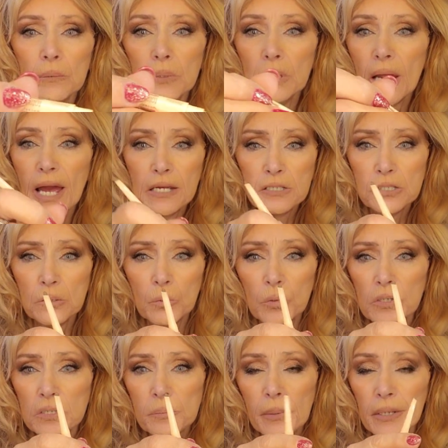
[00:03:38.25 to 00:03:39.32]
But it actually
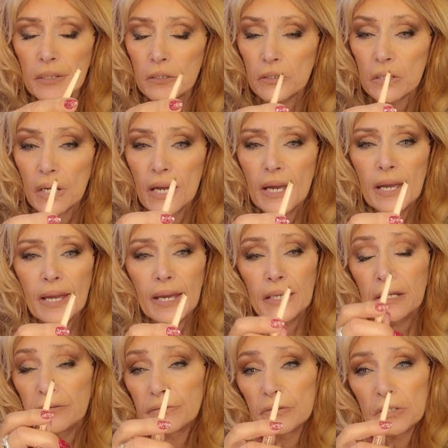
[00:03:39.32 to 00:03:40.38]
works better.
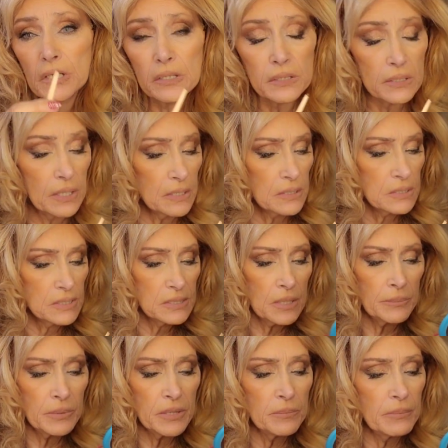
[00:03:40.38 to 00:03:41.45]
And
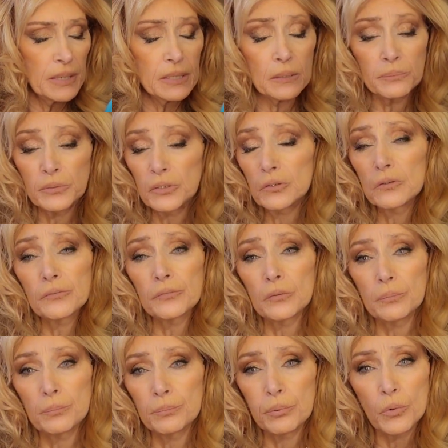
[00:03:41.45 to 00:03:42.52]
some of them make a
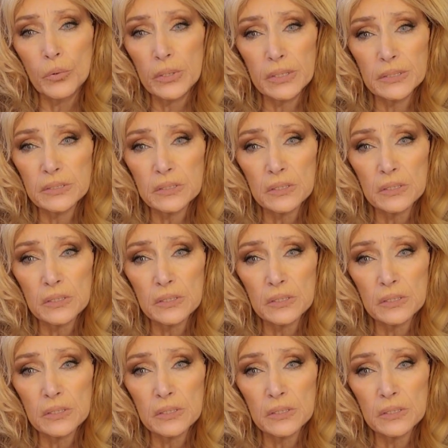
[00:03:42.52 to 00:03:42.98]
beautiful point.